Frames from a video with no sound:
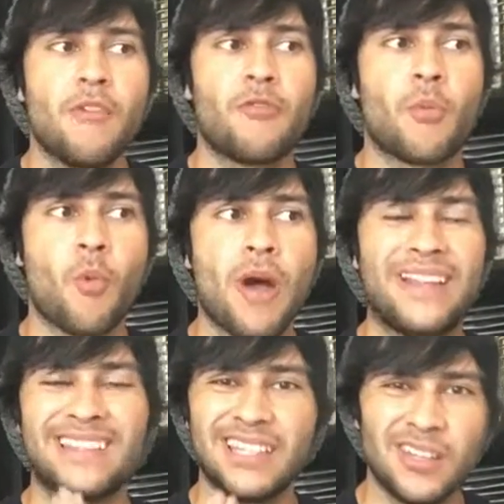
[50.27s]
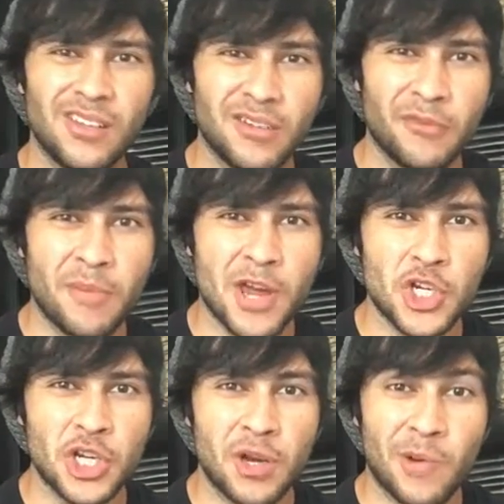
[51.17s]
From what little
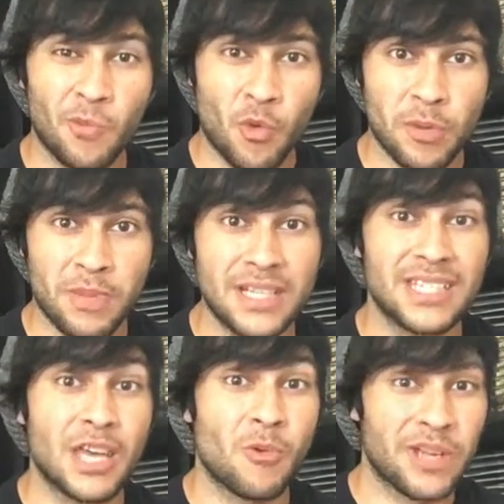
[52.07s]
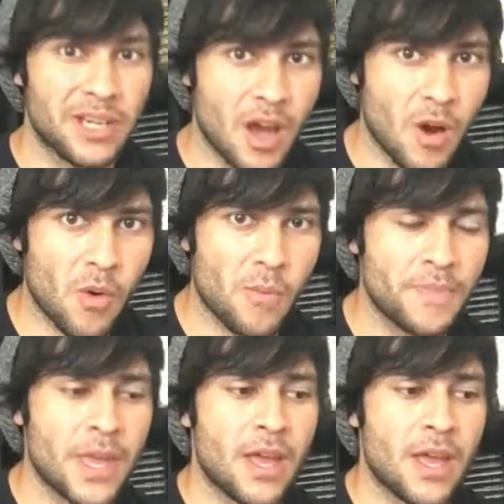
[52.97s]
information in One Piece that we know,